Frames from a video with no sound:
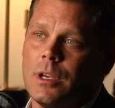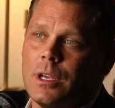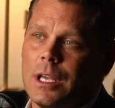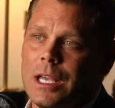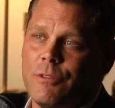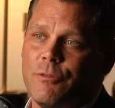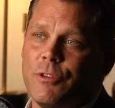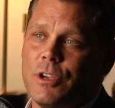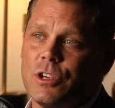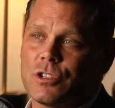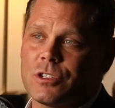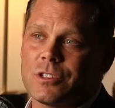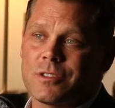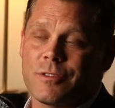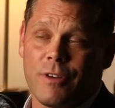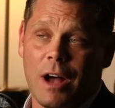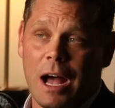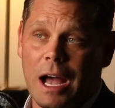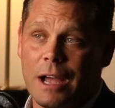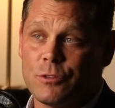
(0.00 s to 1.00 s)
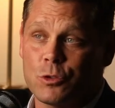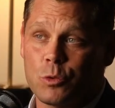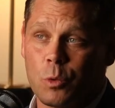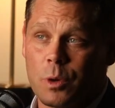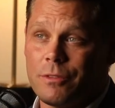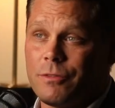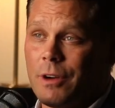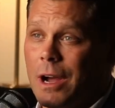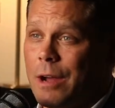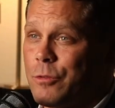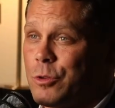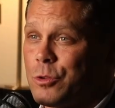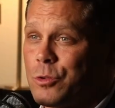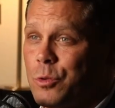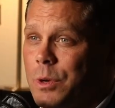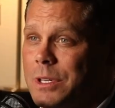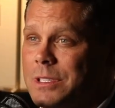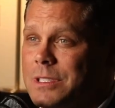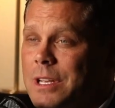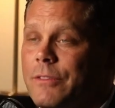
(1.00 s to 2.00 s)
Ephesians
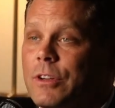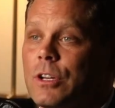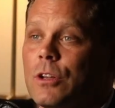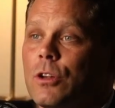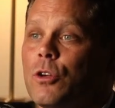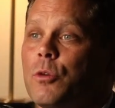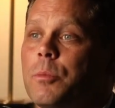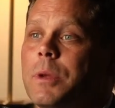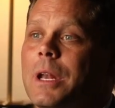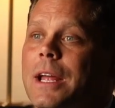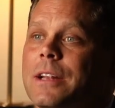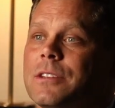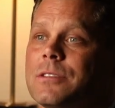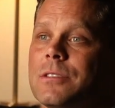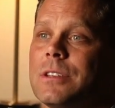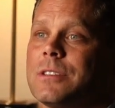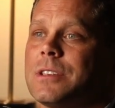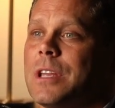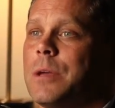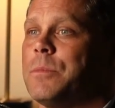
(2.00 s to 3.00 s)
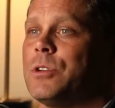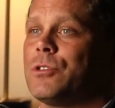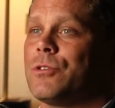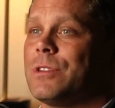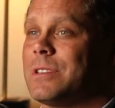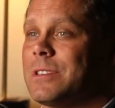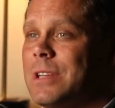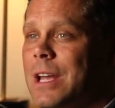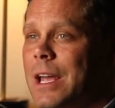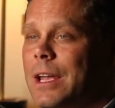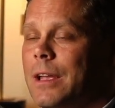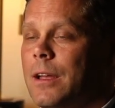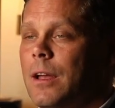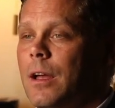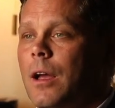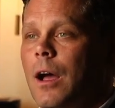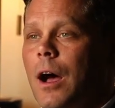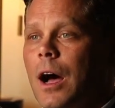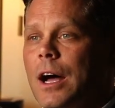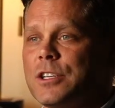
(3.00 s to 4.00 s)
5:25-27 illuminates this imagery, saying,
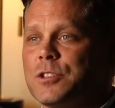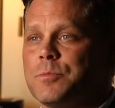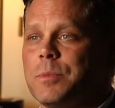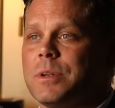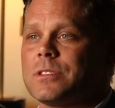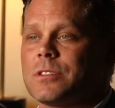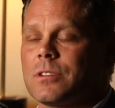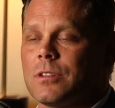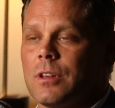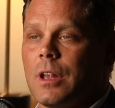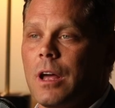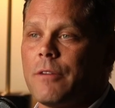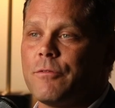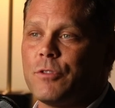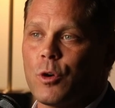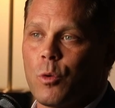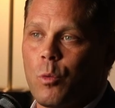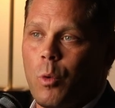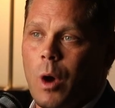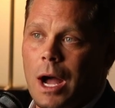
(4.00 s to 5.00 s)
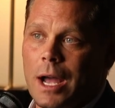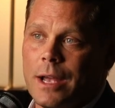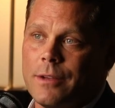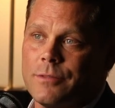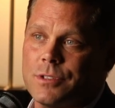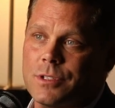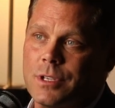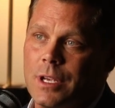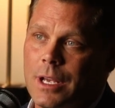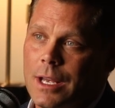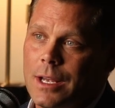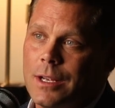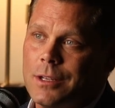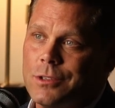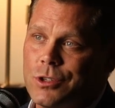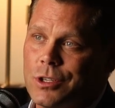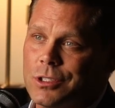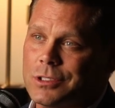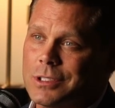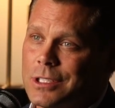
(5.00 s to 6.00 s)
"Husbands, love your wives,
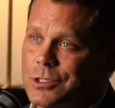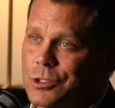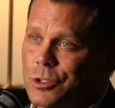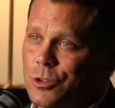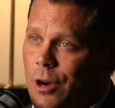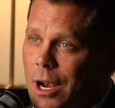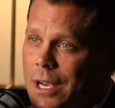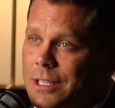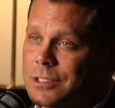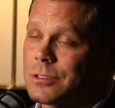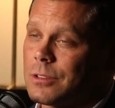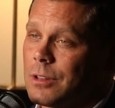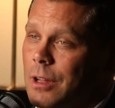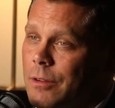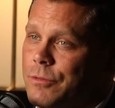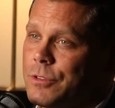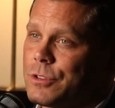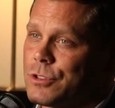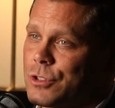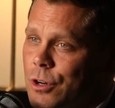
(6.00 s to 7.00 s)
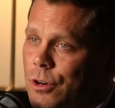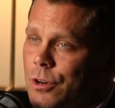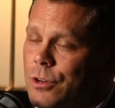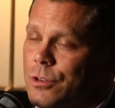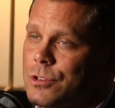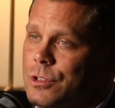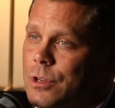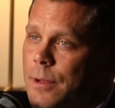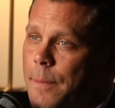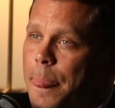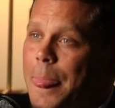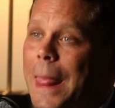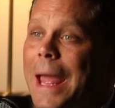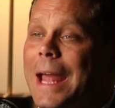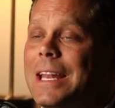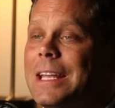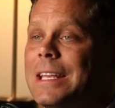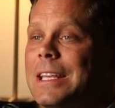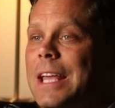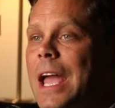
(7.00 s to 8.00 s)
just as Christ loved the church,
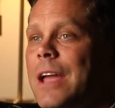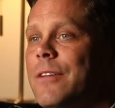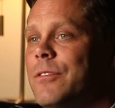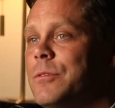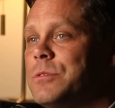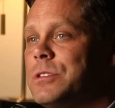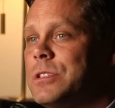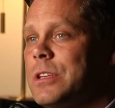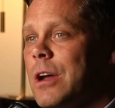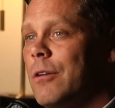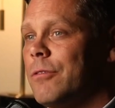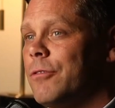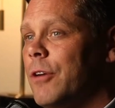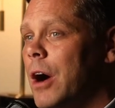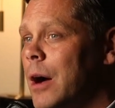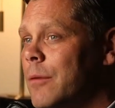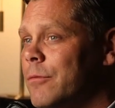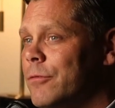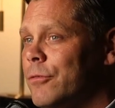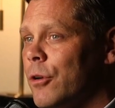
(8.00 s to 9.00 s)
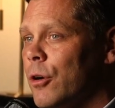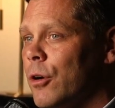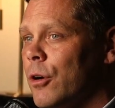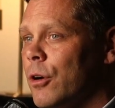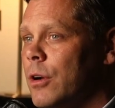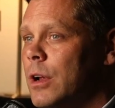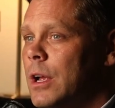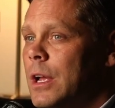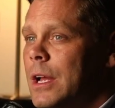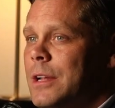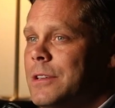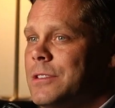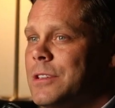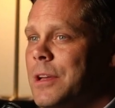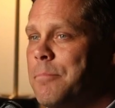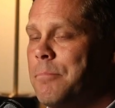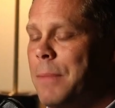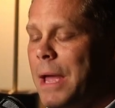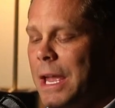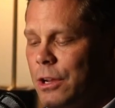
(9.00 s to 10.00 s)
and he gave himself up for her to
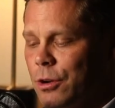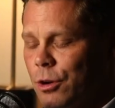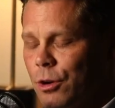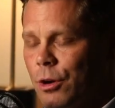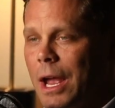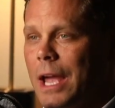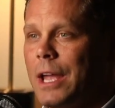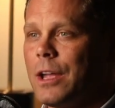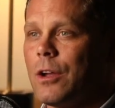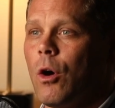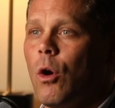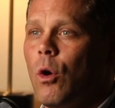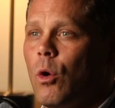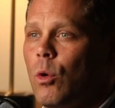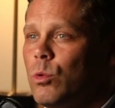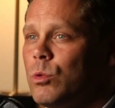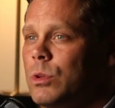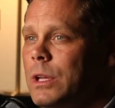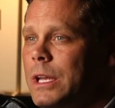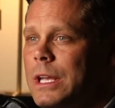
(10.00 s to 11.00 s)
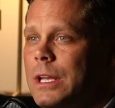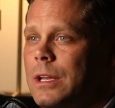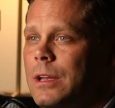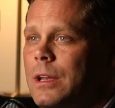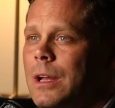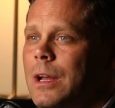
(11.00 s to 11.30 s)
make her a holy